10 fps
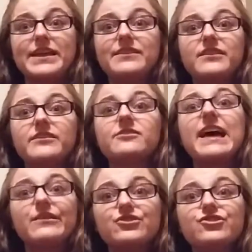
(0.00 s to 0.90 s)
like
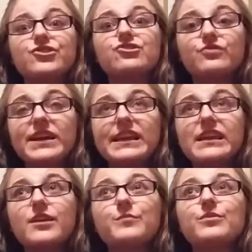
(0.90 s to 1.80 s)
lavender,
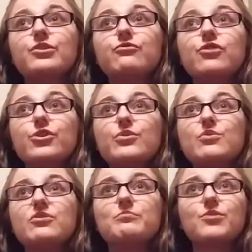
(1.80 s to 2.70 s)
geranium,
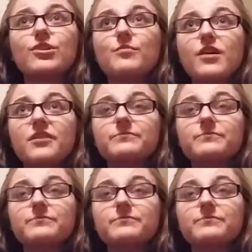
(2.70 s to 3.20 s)
rose, bergamot,